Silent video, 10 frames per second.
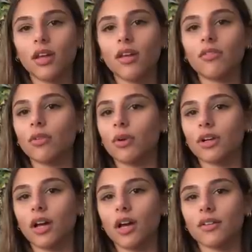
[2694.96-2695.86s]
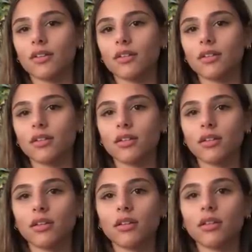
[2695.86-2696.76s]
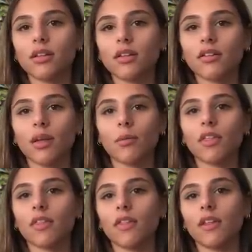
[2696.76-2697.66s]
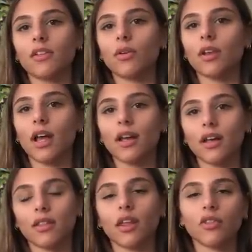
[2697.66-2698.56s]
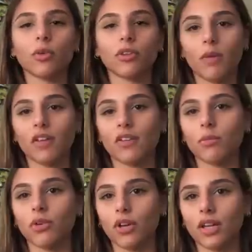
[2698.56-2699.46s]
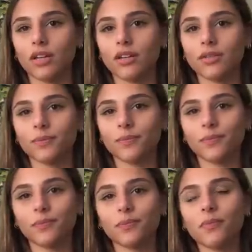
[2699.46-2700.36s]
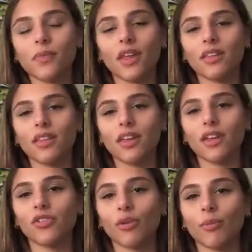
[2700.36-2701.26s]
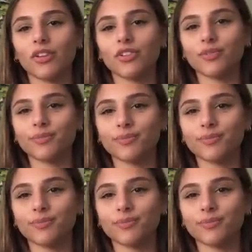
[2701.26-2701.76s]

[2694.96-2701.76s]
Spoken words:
everyone has something that they don't like and that's what makes them unique. Thank you so much.